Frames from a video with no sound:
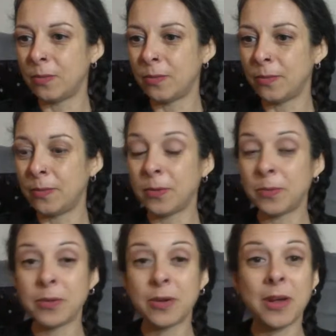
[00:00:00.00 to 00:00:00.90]

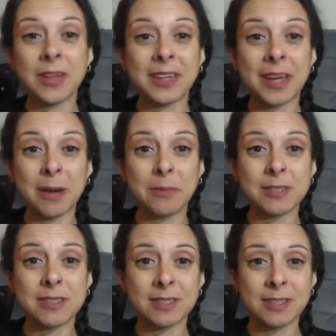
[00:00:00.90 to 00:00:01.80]
We'll call it
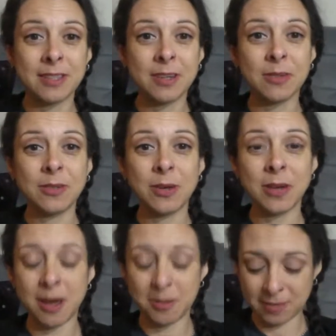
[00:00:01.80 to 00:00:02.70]
cups. No, no
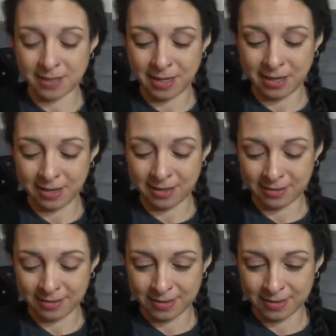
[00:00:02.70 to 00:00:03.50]
cups here.